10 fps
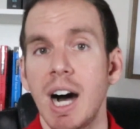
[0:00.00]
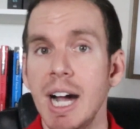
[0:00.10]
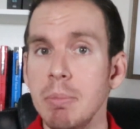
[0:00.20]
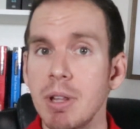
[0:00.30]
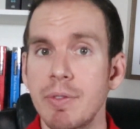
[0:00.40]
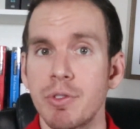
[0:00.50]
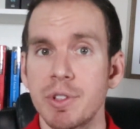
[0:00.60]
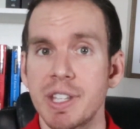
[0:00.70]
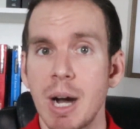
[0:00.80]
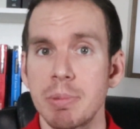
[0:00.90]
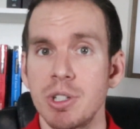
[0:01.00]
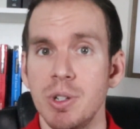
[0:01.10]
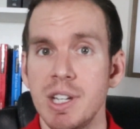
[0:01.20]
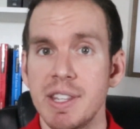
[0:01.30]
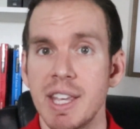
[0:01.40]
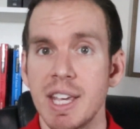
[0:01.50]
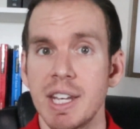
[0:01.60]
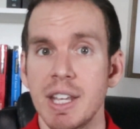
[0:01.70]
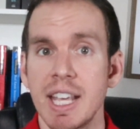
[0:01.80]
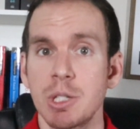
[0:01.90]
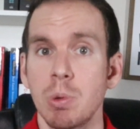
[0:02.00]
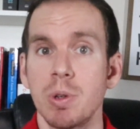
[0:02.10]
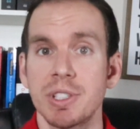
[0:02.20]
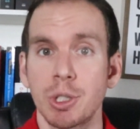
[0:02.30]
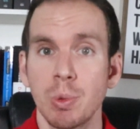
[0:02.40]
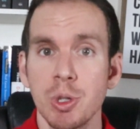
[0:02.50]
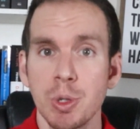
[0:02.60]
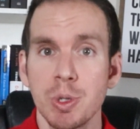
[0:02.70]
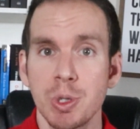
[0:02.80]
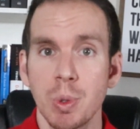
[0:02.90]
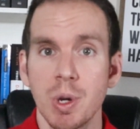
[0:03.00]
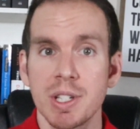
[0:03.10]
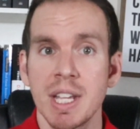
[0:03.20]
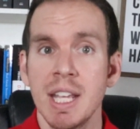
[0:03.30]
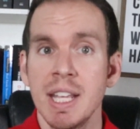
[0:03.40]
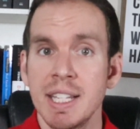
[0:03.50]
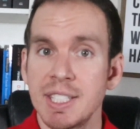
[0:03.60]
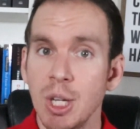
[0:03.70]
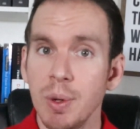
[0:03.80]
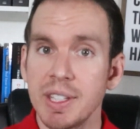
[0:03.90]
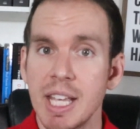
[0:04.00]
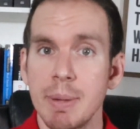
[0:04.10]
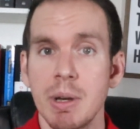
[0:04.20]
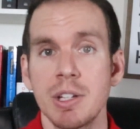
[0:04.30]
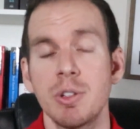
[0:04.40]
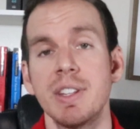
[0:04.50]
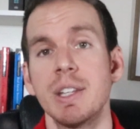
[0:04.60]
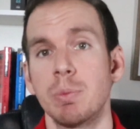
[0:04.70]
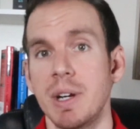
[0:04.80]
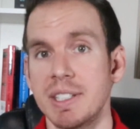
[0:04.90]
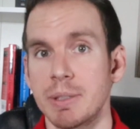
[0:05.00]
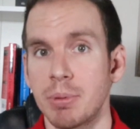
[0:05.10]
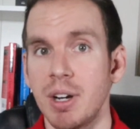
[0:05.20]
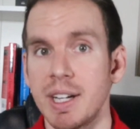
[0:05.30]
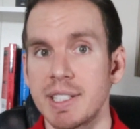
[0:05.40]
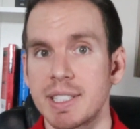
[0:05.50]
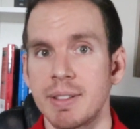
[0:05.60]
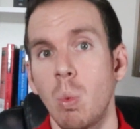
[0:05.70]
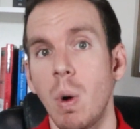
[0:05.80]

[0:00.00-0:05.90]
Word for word: I'm left with the opportunity then, as well as the grocery stores, selling them to then raise the price.